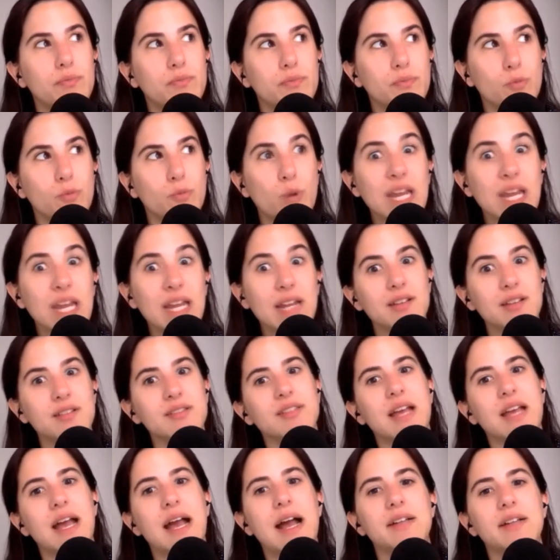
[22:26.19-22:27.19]
weeks.
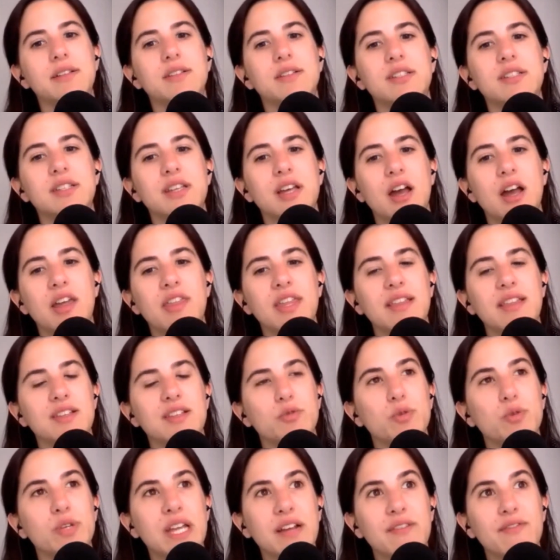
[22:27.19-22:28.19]
And I think this
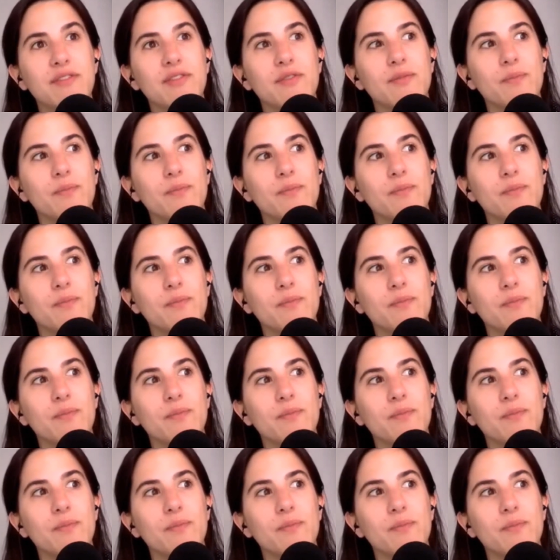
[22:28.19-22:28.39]
will give